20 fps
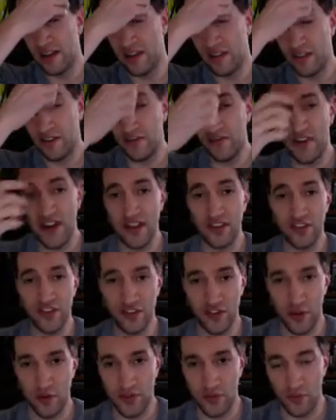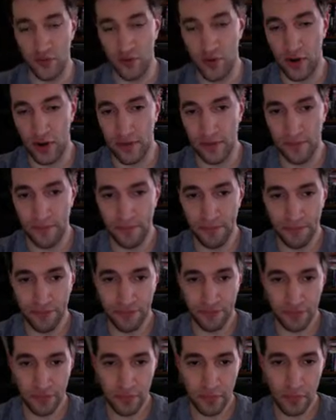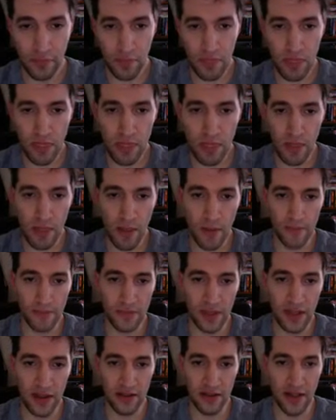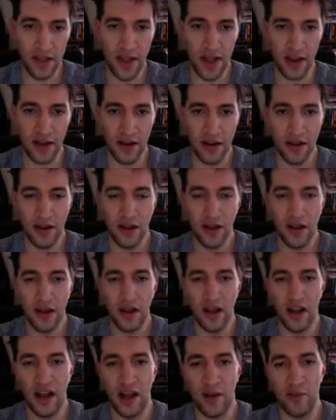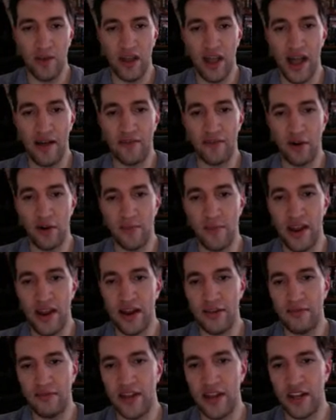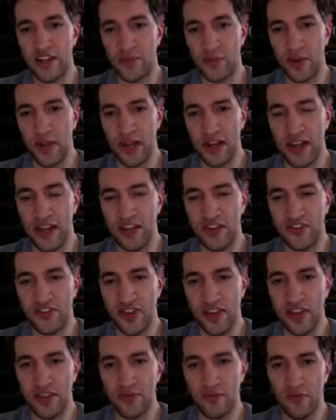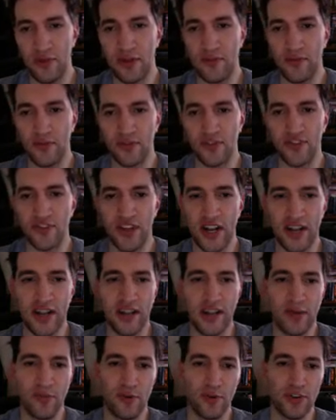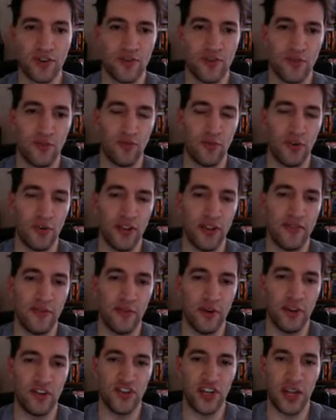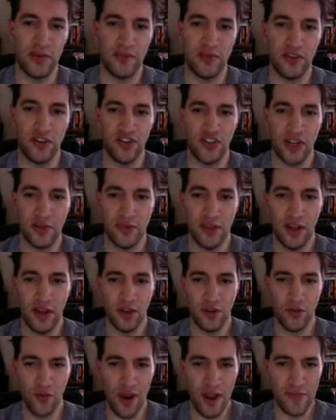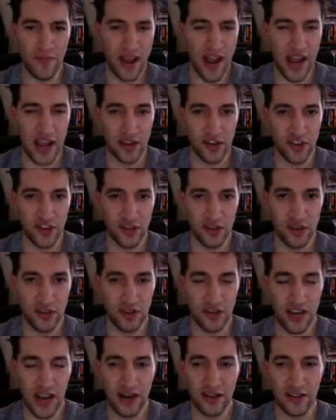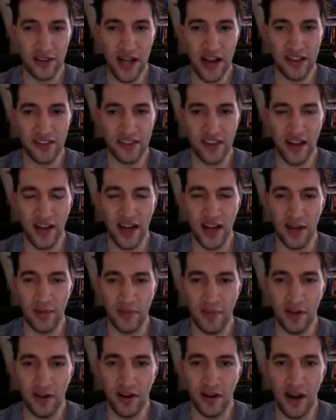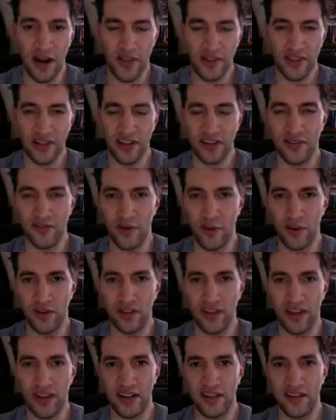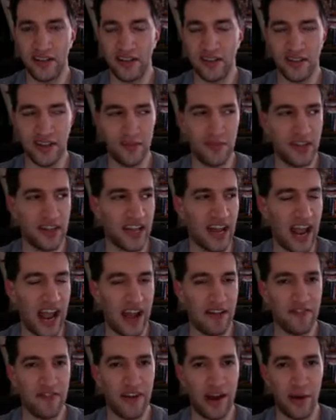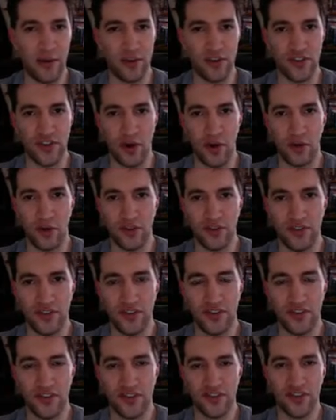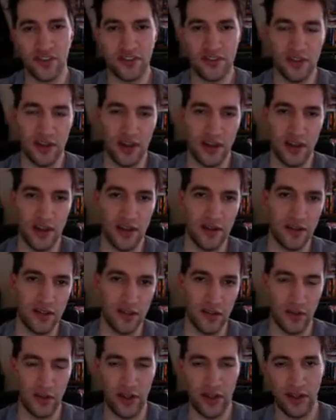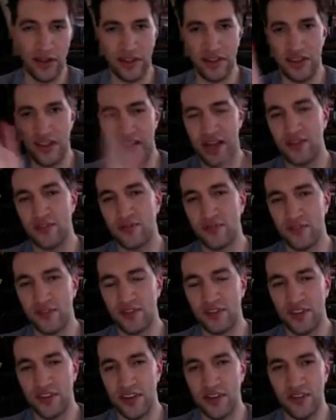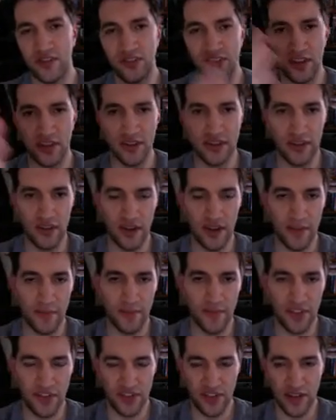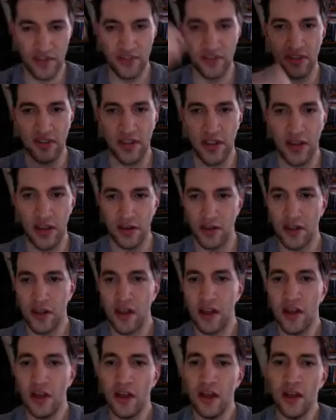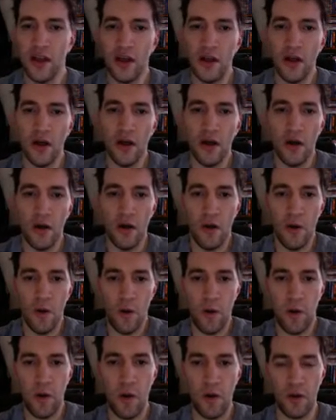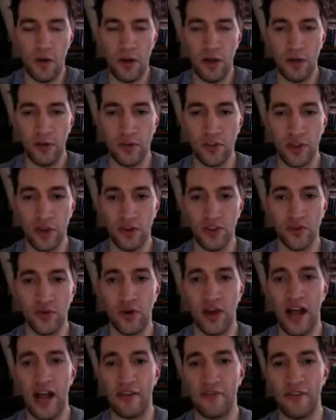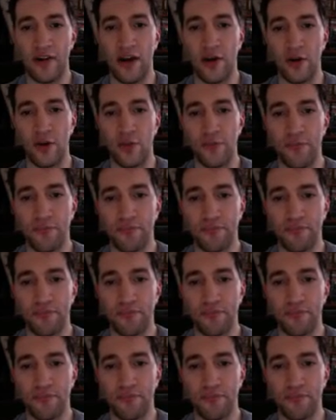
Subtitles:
the fans' chosen one. And then we have our main event. We get EC3 versus Eddie Edwards for the World Heavyweight Championship. Great match. Got a lot of time. I think they devoted something like half hour total to this, including like the entrances and the stuff at the end. It was close to a half hour.